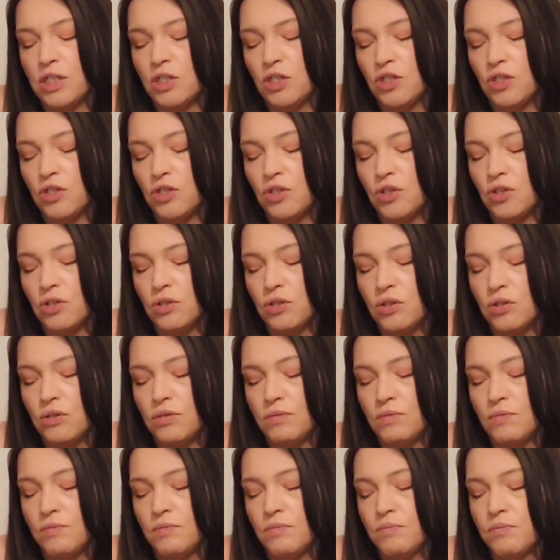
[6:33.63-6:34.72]
Just,
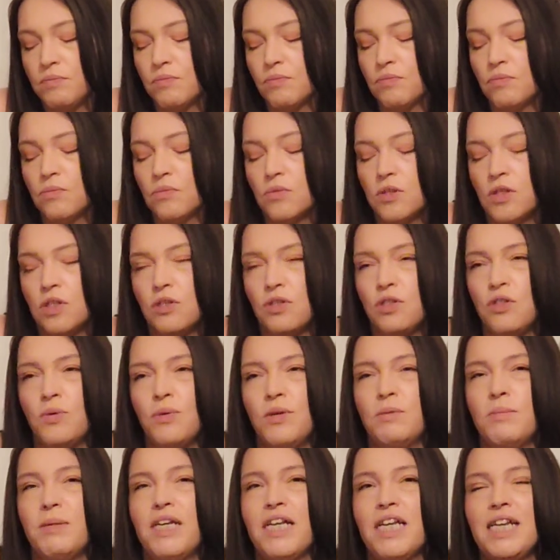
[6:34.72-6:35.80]
you don't want
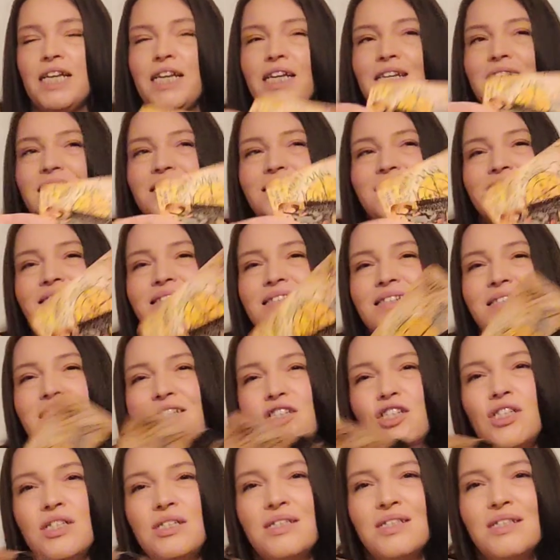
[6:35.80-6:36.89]
to make any hasty
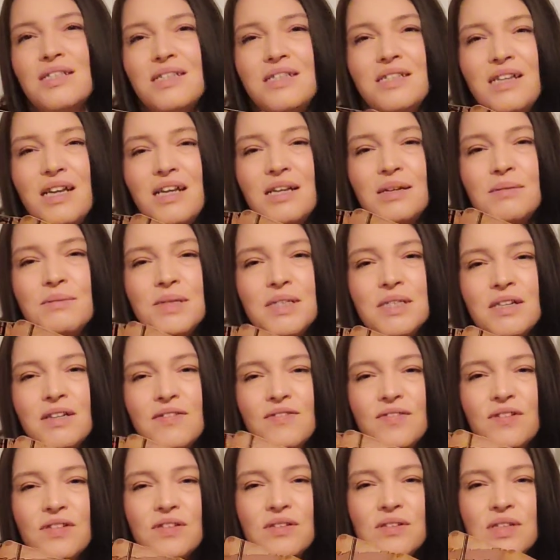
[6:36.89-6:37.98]
decisions in this time, because I
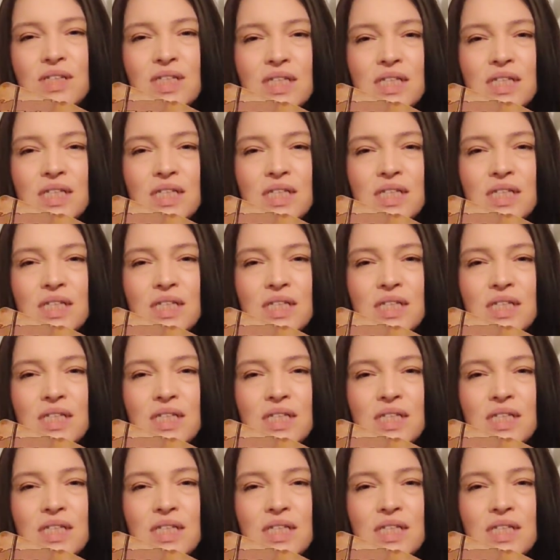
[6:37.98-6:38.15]
feel